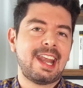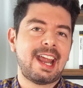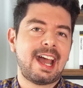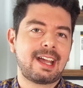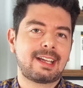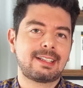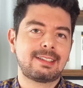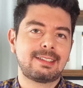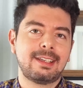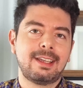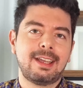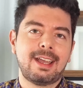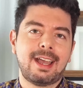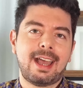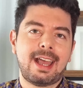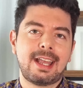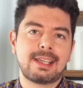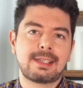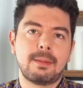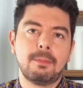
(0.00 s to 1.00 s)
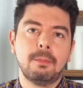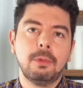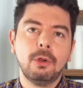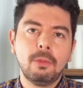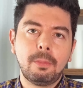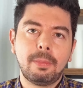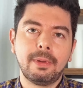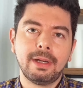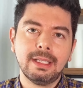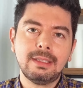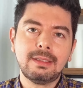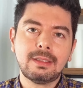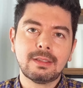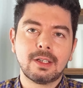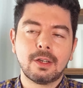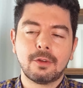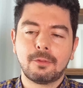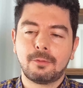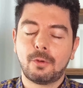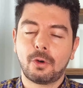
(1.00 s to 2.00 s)
act as a blueprint
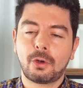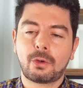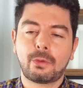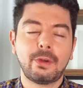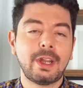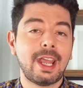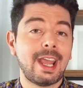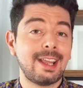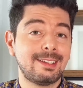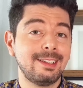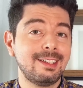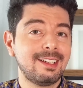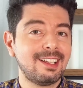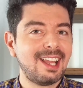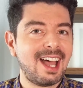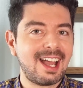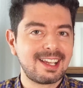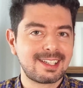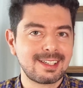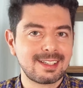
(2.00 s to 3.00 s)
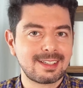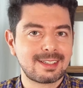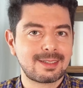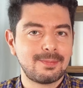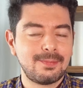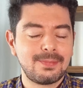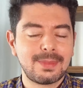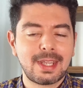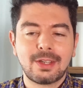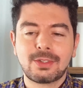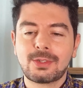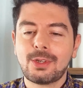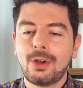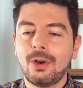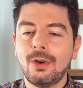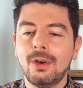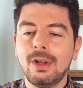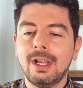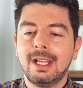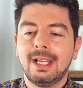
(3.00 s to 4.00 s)
for creating classes.
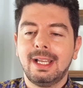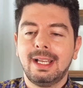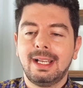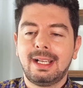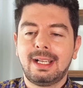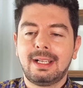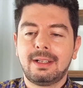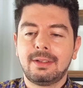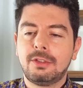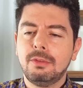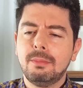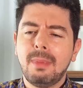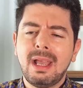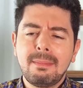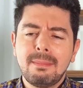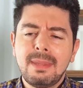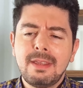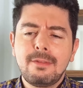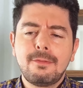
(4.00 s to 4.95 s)
So you may be